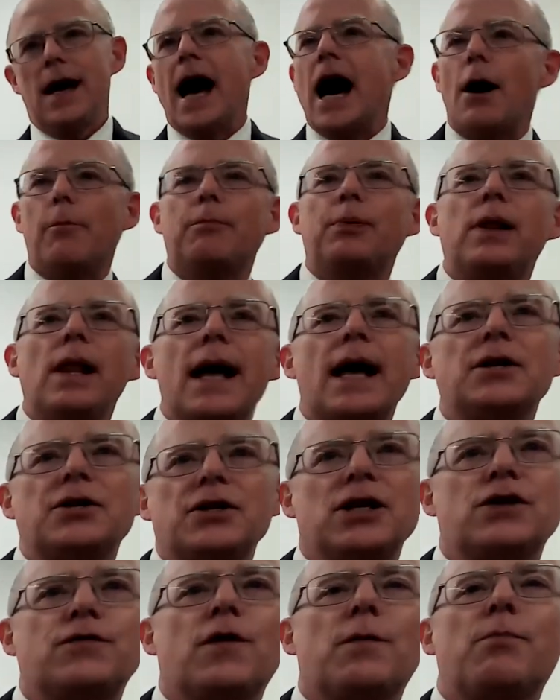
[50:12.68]
How
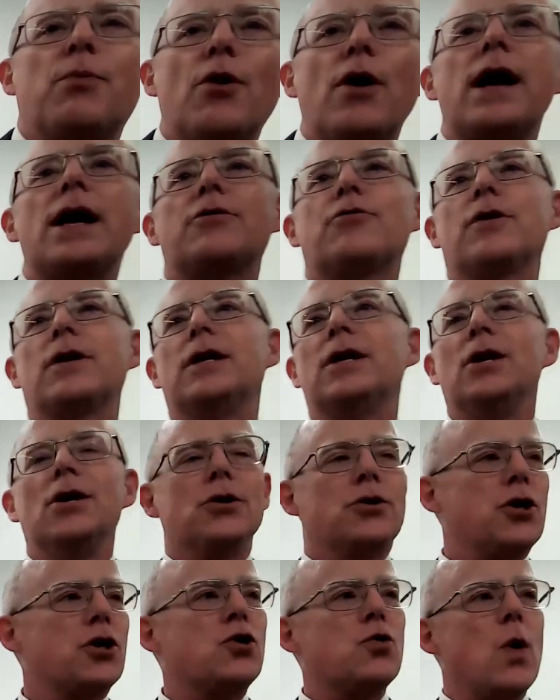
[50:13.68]
pleasant it is for brethren
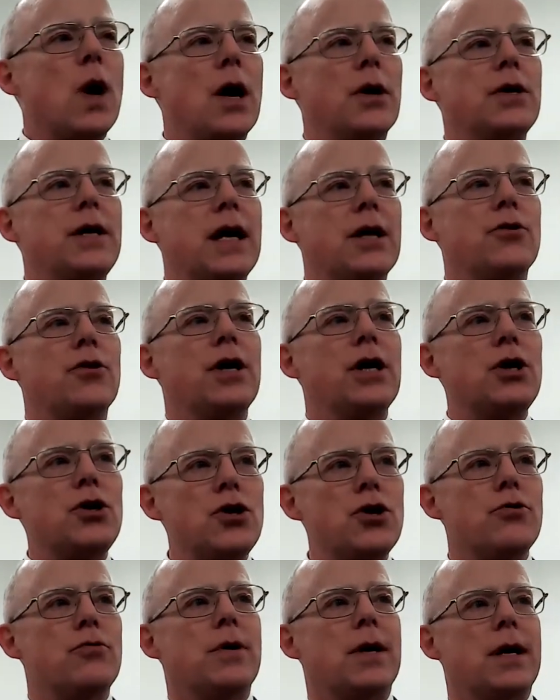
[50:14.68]
to dwell together in
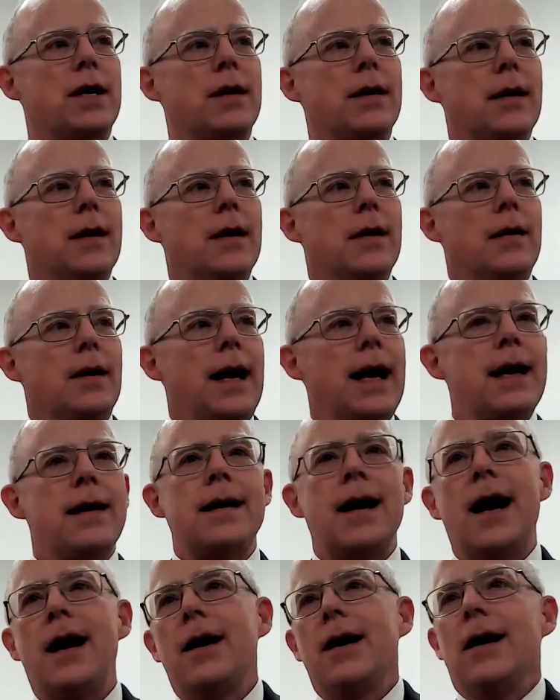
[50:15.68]
unity. And
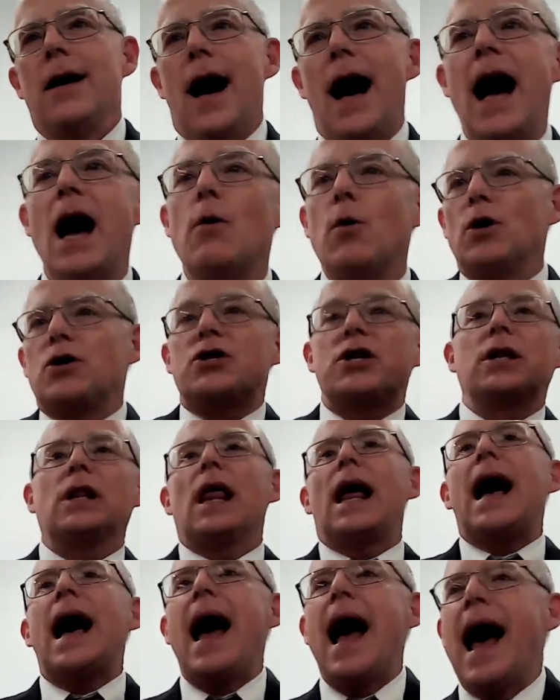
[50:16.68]
uh, I was
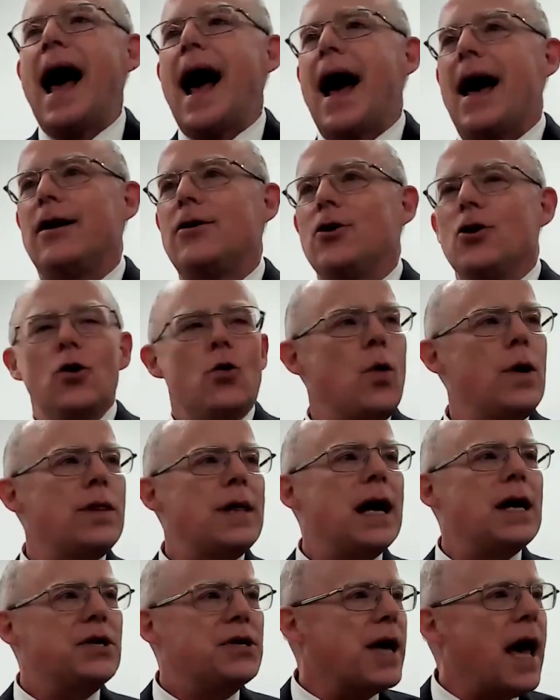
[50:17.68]
glad when
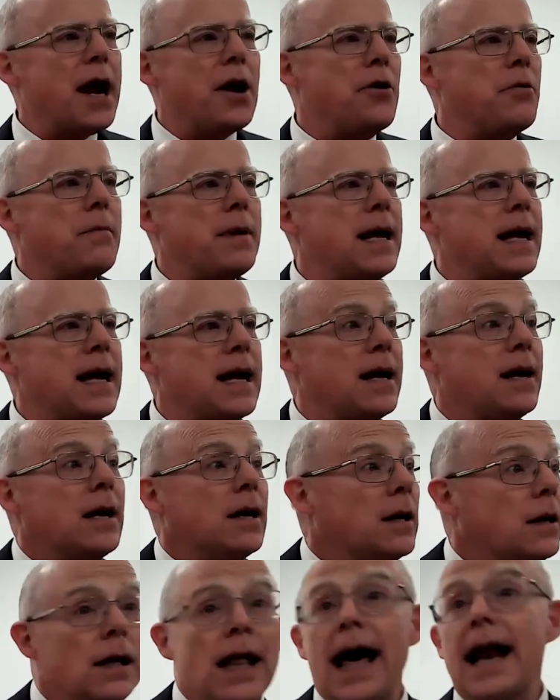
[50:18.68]
they said unto
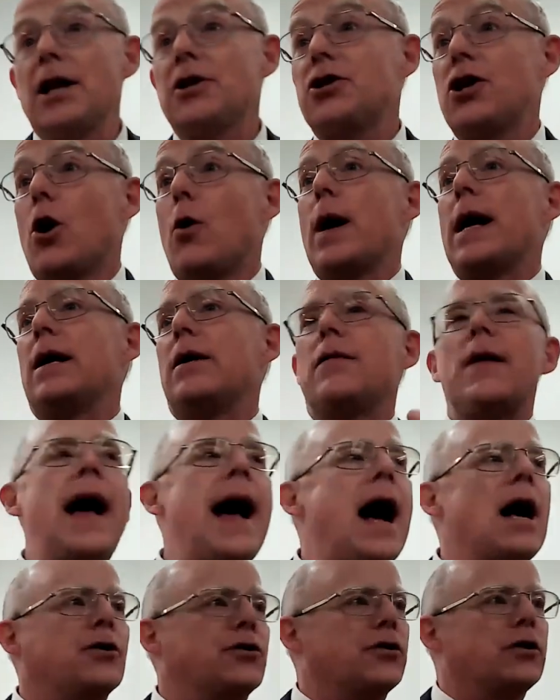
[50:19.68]
me, Let us go into the
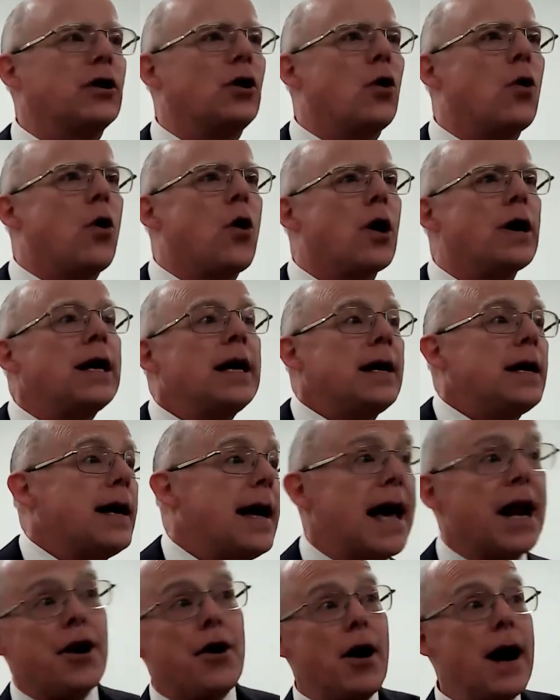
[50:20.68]
house of the Lord,
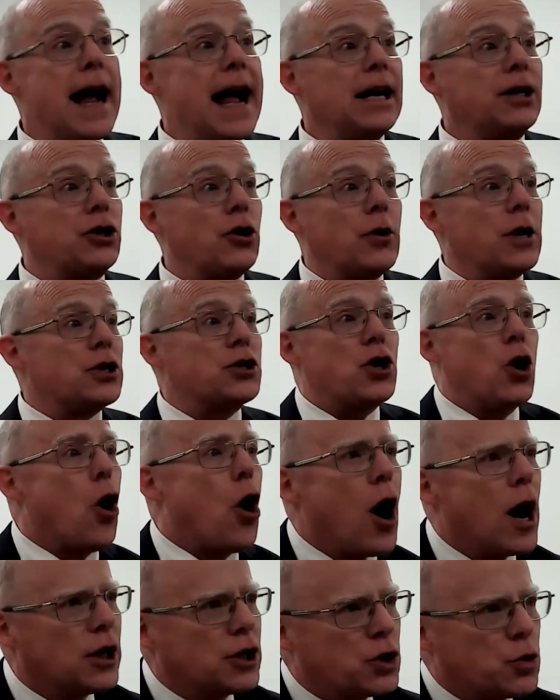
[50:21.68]
enter into his
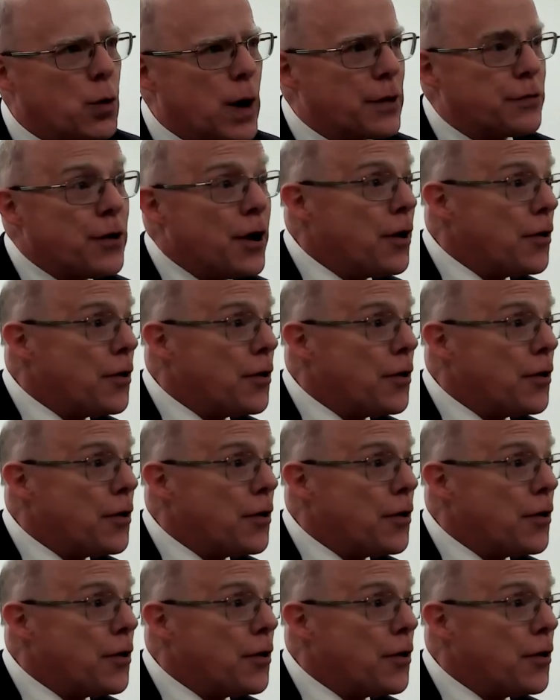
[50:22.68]
courts with